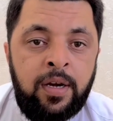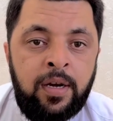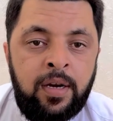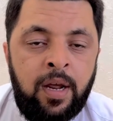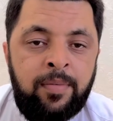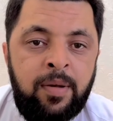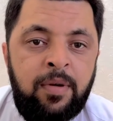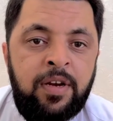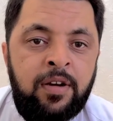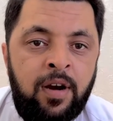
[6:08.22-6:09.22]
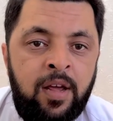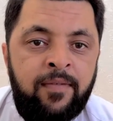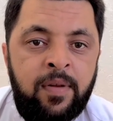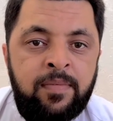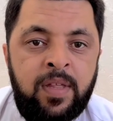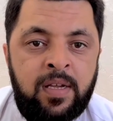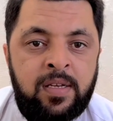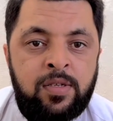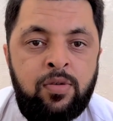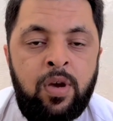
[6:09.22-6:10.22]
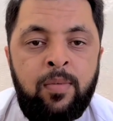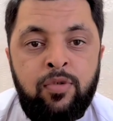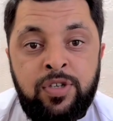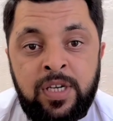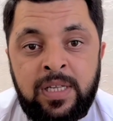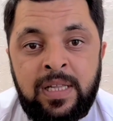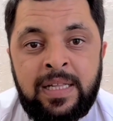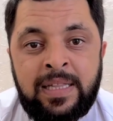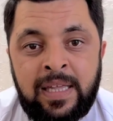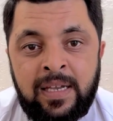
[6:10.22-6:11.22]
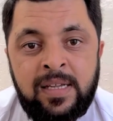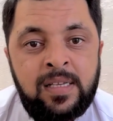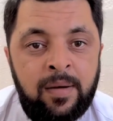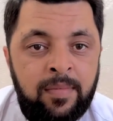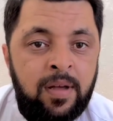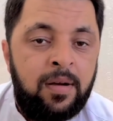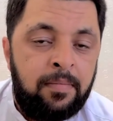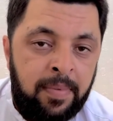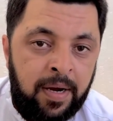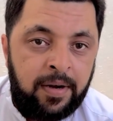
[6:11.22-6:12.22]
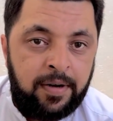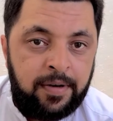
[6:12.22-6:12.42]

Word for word: D F T means dry film thickness. You have to check the thickness of the paint.